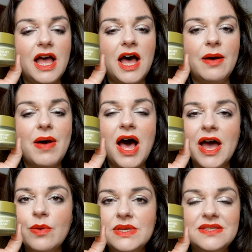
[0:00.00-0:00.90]
Um,
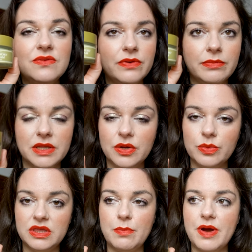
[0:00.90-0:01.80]
I wasn't familiar
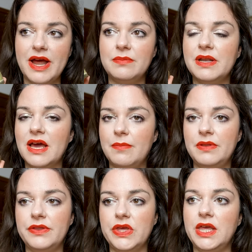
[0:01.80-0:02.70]
with the brand, but I have
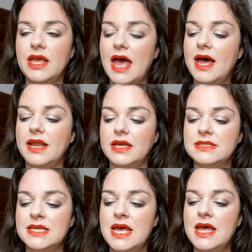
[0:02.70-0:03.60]
been looking at
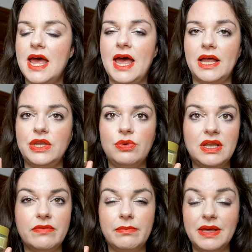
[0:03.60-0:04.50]
it and you
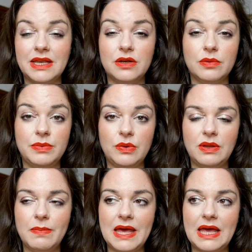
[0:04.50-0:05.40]
can even get it on
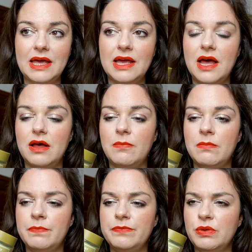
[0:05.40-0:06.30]
Beauty Bay.
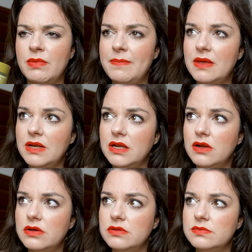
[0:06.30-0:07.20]
Um, you might be able to get
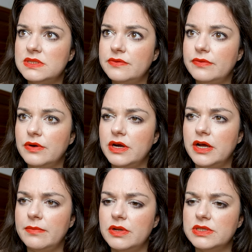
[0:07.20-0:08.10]
it on
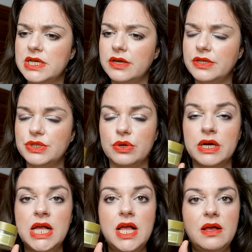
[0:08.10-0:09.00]
Sephora, I'm not entirely
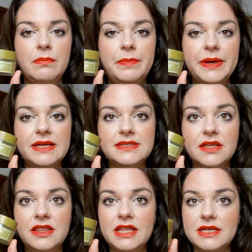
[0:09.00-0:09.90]
sure. But
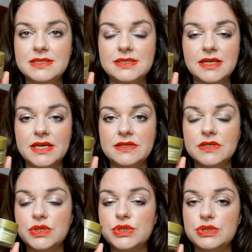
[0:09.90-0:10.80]
this
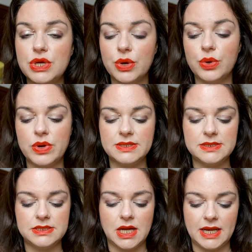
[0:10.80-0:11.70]
is so
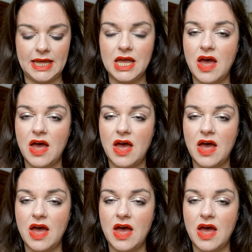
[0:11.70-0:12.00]
stunning.